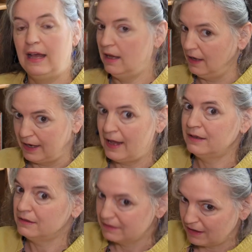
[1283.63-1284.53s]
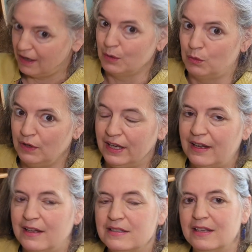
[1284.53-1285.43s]
Again, I will link
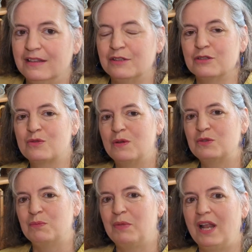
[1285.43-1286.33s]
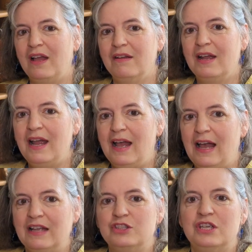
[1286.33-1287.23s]
it in the description below,
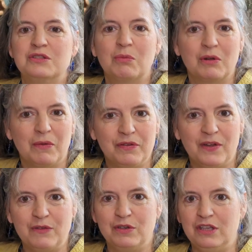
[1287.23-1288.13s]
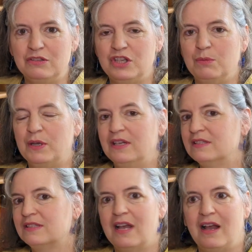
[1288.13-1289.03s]
and she's one of my favourite
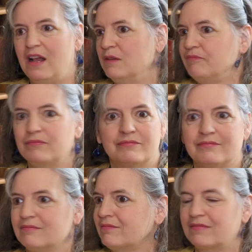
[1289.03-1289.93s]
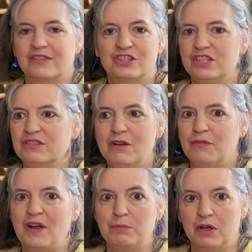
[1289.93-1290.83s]
YouTubers. She's not a
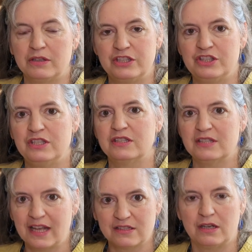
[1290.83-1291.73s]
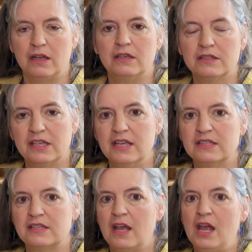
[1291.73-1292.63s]
fibre artist, she's a textile
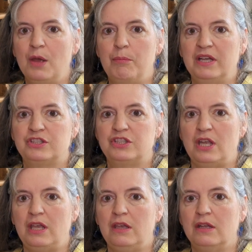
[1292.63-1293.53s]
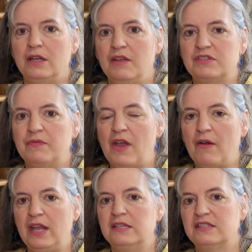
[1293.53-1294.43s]
artist, but she lives a
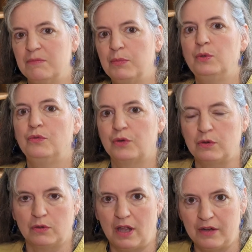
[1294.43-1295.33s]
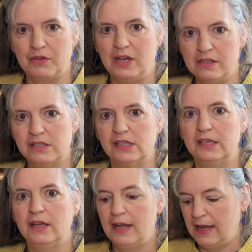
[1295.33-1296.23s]
very simple, frugal life in
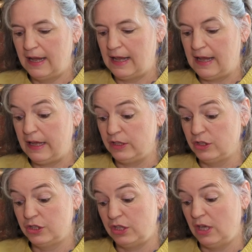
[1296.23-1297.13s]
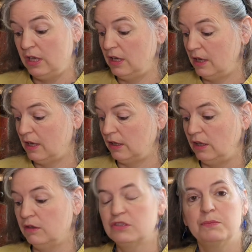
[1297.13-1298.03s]
London, and she
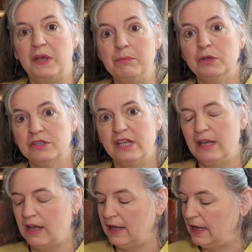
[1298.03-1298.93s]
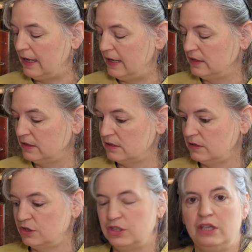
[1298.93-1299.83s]
used to be a book dealer, and
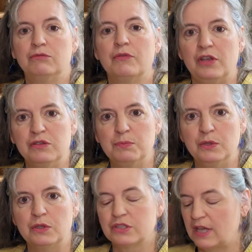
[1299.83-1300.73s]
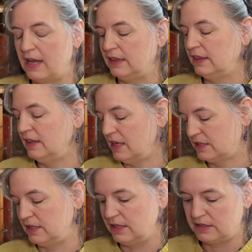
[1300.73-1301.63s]
she reviews books, and
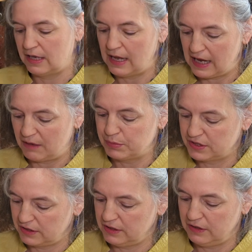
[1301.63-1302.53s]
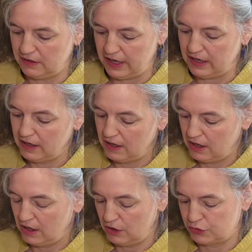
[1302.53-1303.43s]
this is absolutely
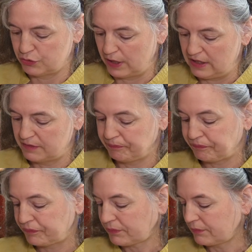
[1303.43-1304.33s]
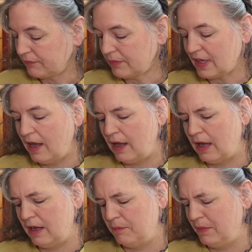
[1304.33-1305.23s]
a treat.
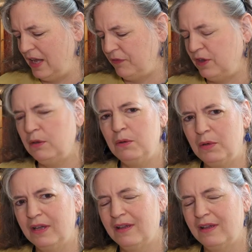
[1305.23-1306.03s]
If you